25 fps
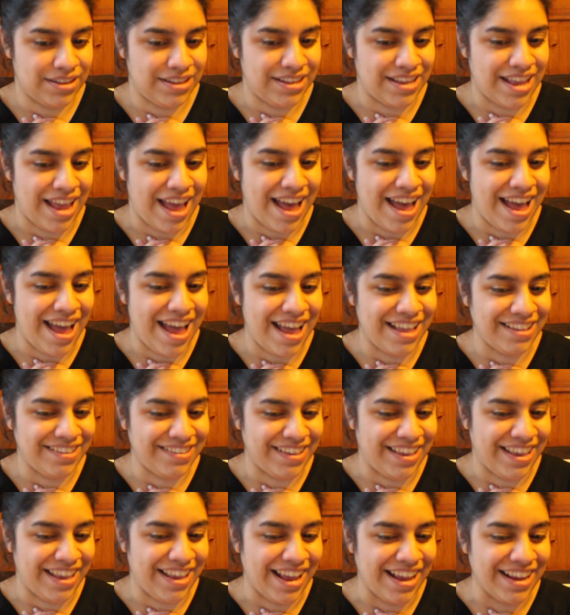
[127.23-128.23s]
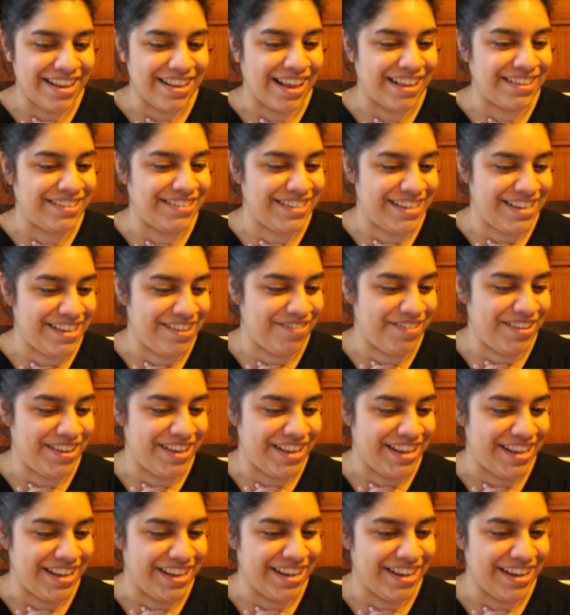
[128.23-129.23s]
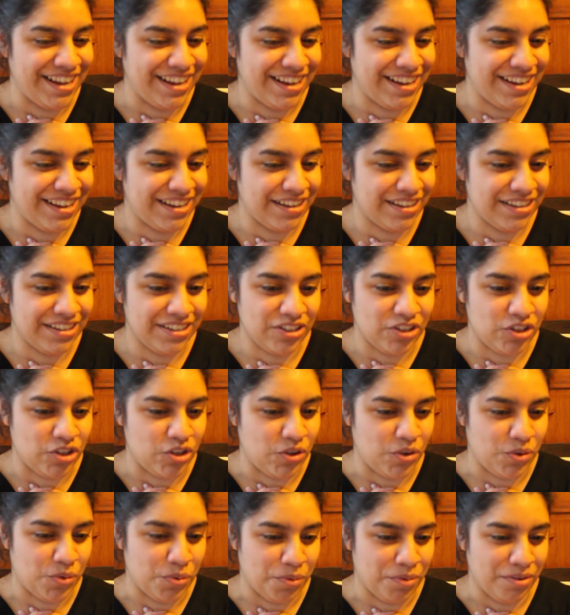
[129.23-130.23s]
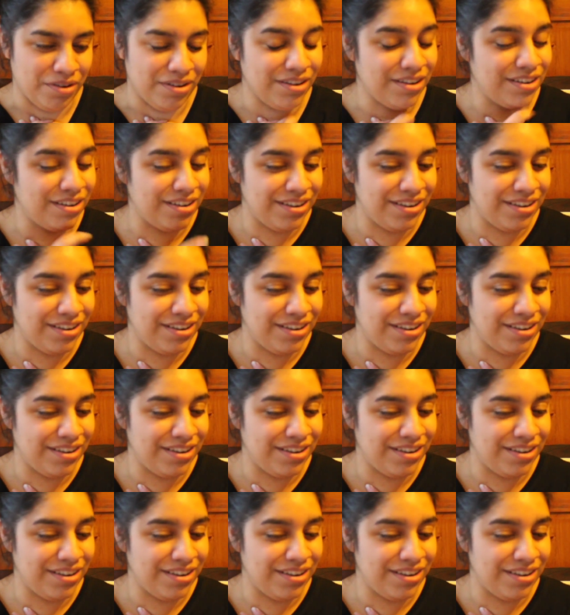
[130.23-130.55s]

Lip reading: Yes, Ki. I see you, Ki. You.